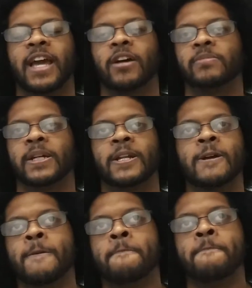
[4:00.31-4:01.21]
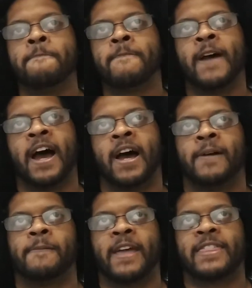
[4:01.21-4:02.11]
colors down, but
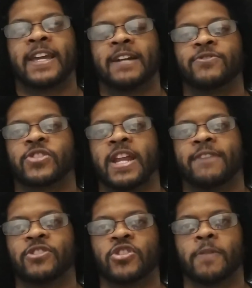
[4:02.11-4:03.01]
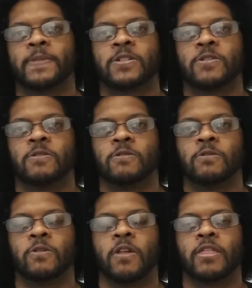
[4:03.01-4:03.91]
I think I'm just gonna have to jump
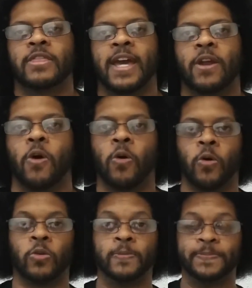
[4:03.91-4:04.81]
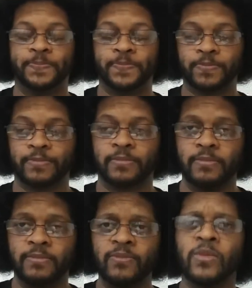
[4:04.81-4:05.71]
into that whole
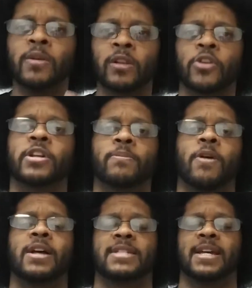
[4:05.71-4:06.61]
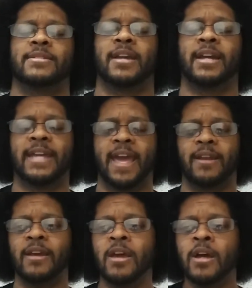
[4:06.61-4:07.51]
learning
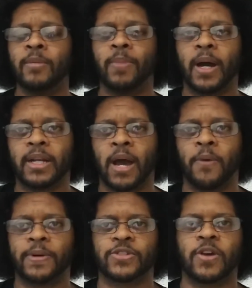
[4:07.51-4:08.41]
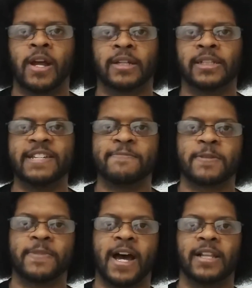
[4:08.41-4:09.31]
process again. But I want to try
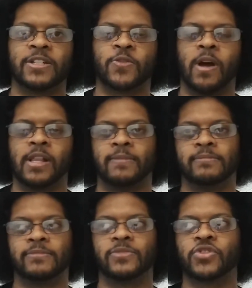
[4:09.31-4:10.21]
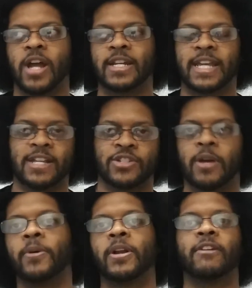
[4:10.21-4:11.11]
and glean some knowledge while I'm trying
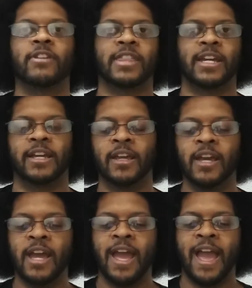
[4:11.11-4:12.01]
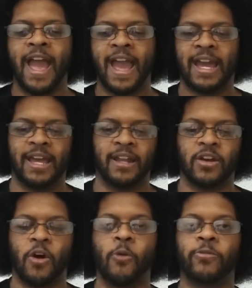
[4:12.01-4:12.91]
to catch up on everything,
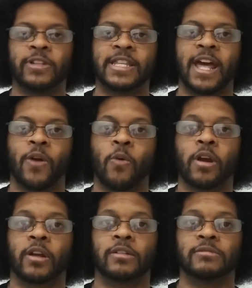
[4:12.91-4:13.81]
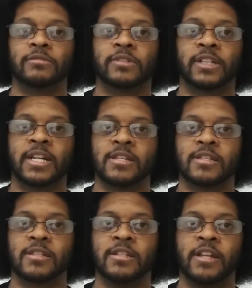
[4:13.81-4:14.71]
and hopefully that'll work,
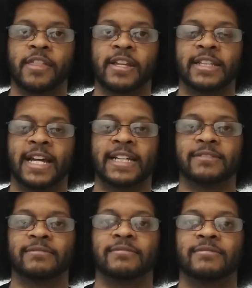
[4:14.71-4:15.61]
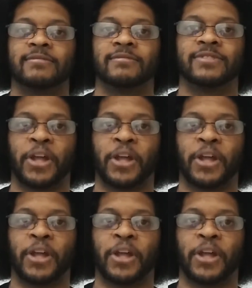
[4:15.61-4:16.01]
because nothing like,